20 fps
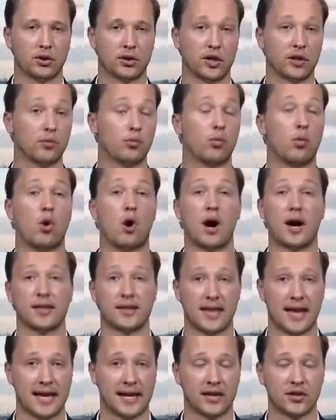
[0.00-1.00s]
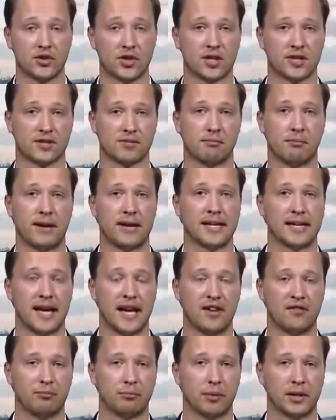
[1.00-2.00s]
been looking why the NHS may
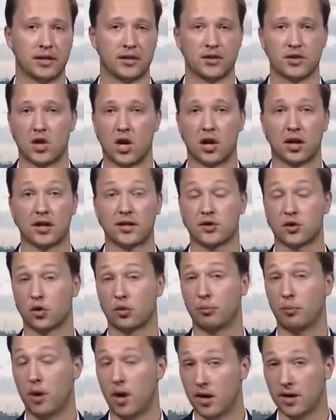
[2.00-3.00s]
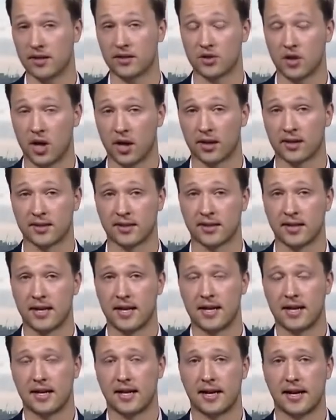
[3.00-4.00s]
have been targeted or partly targeted.
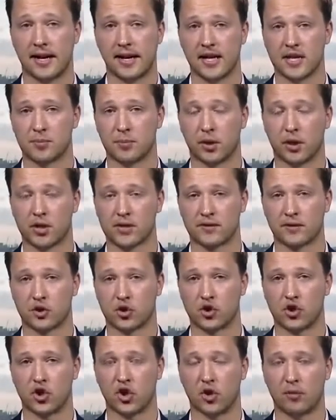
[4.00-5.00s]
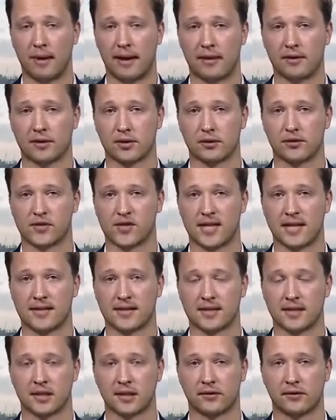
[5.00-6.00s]
Uh, it's because of the sheer amount of
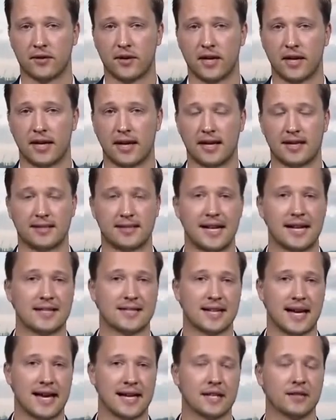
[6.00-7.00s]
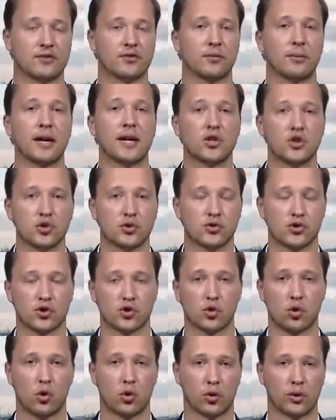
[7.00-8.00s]
sensitive uh, data and information
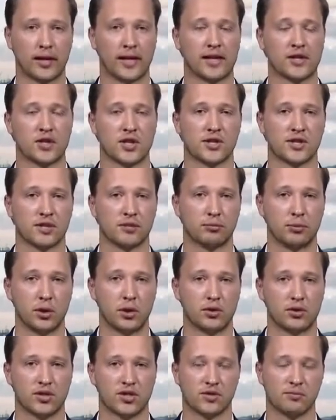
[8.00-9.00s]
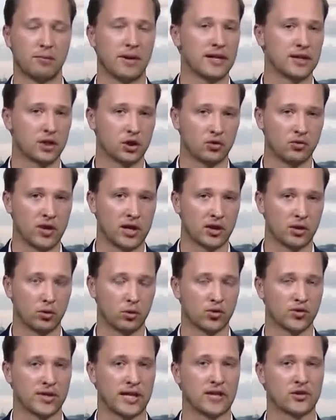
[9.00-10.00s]
stored on NHS computers, medical
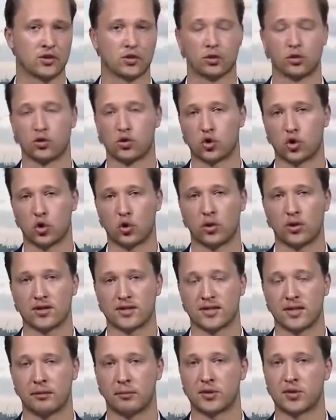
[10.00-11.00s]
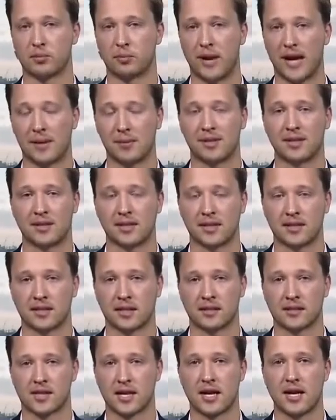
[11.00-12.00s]
records, national insurance numbers, payment
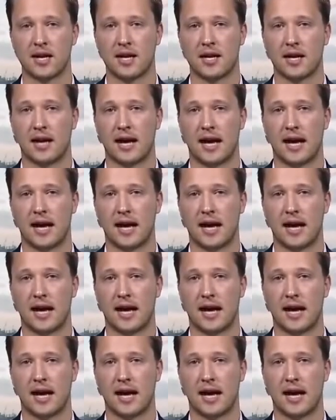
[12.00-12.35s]
details,